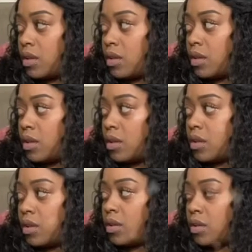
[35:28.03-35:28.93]

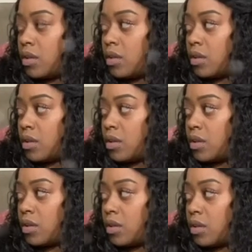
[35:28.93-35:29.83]

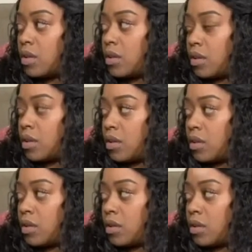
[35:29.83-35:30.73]

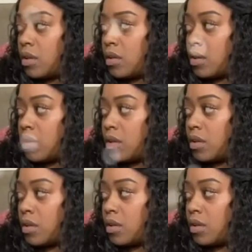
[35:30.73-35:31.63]

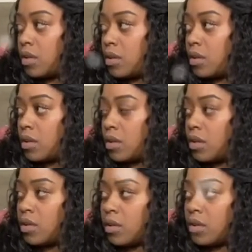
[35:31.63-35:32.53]

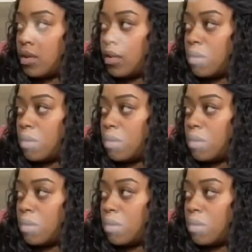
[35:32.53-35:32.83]
This person isn't speaking.